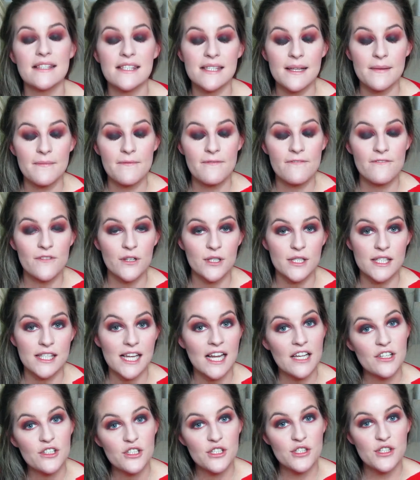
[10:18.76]
and some false
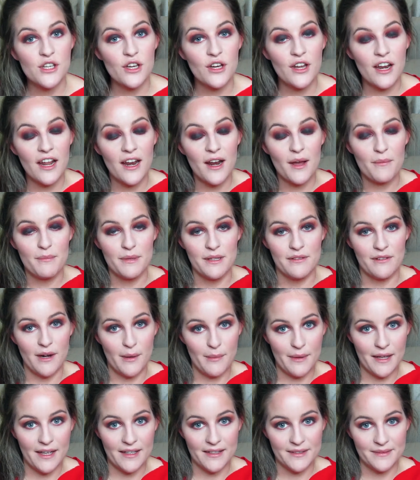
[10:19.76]
lashes on and I'll be
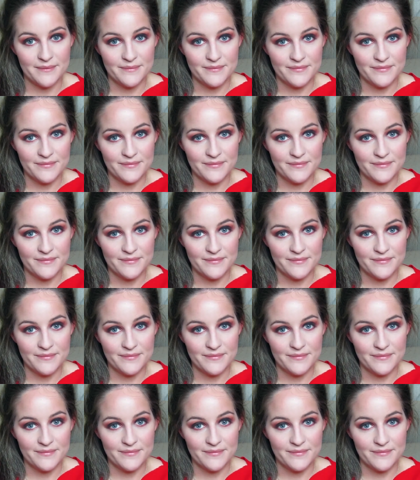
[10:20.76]
right back.